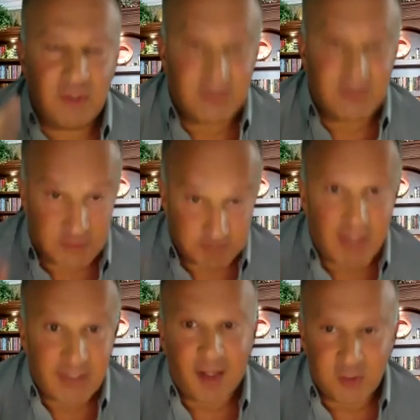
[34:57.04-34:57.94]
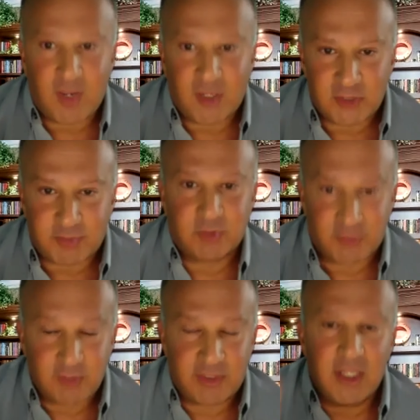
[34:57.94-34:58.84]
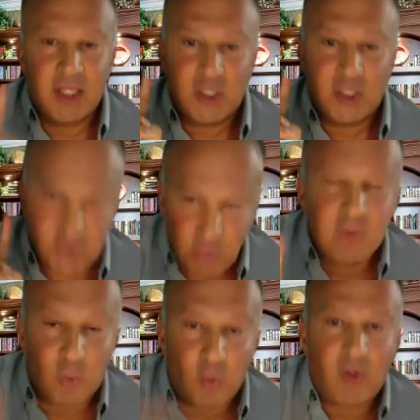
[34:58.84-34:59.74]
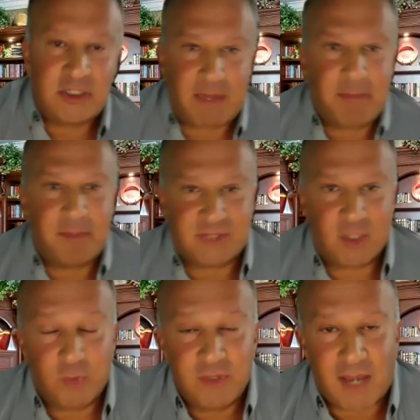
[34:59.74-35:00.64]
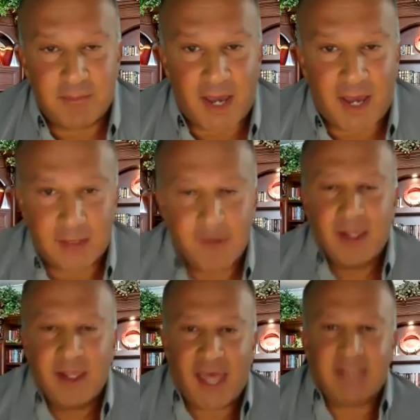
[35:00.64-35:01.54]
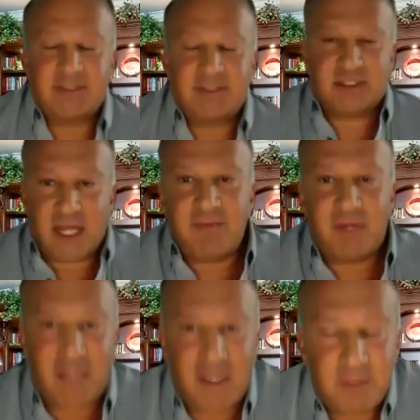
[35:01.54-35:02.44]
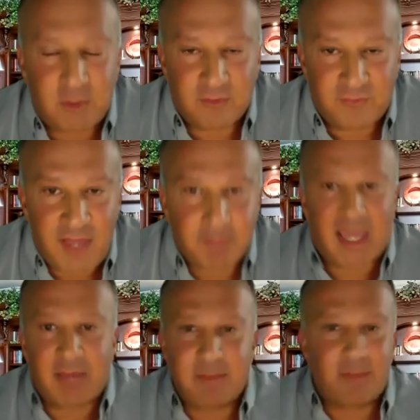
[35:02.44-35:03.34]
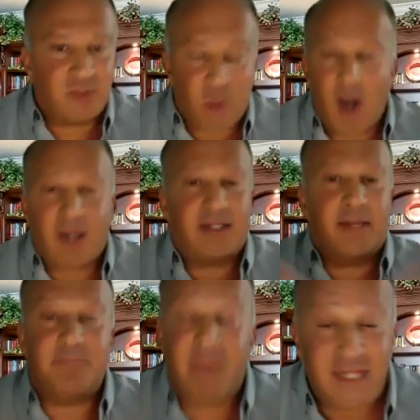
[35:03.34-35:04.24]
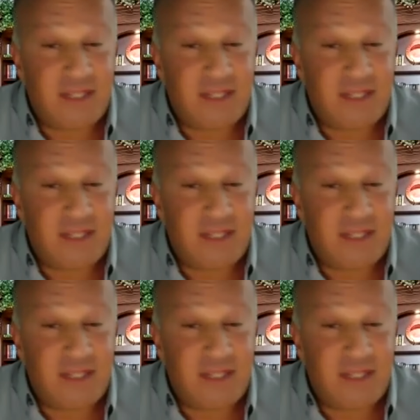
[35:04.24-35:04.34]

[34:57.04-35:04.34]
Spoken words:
my college graduation was literally 2 mortgage payments that were not mine. As a son of an immigrant family, I remember talking to many